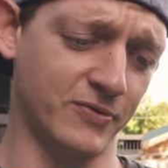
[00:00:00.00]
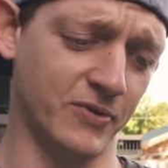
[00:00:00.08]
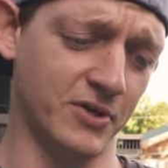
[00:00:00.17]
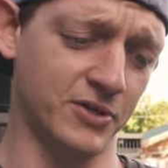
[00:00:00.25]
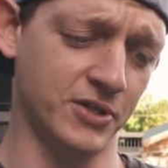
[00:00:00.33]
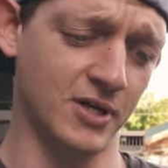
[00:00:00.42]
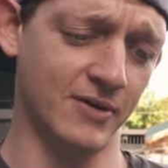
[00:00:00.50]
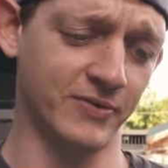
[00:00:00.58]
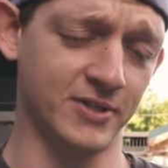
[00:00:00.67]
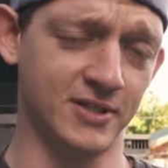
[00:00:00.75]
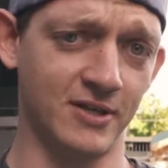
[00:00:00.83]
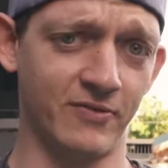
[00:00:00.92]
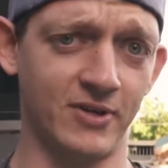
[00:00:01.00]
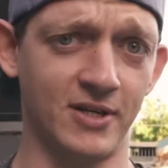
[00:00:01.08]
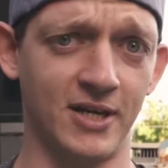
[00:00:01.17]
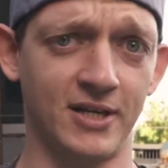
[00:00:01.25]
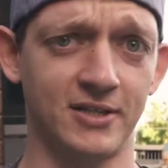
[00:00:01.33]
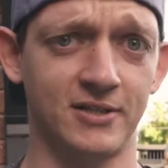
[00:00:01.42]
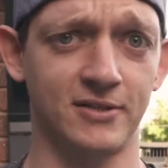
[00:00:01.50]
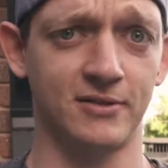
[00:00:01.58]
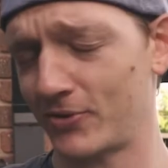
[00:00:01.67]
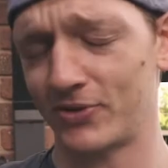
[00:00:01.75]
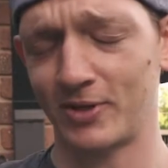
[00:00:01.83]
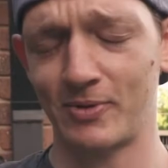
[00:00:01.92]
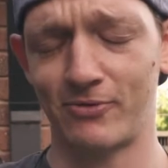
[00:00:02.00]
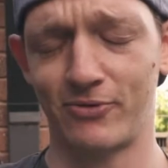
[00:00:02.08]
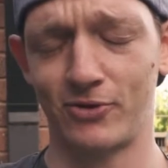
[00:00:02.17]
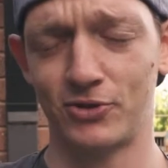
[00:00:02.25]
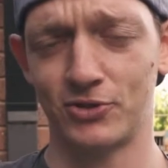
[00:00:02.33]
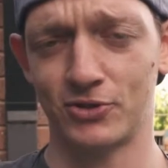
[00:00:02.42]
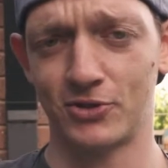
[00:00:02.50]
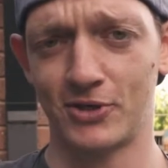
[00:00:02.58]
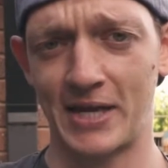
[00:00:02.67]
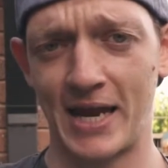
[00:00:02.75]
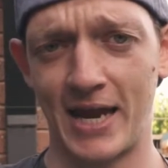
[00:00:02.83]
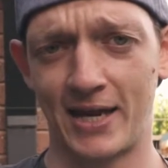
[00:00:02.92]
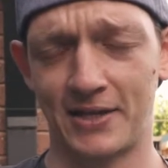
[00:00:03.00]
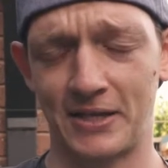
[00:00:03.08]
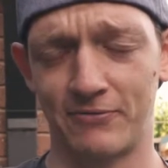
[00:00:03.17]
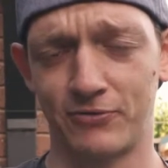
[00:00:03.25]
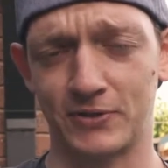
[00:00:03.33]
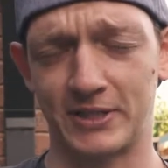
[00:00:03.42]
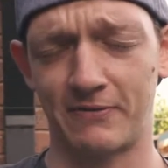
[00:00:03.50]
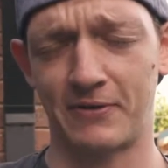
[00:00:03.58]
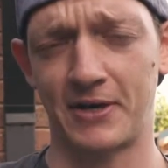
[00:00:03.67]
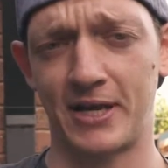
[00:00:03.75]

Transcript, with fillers: furniture after seven days. Don't think my furniture is gonna hang there for seven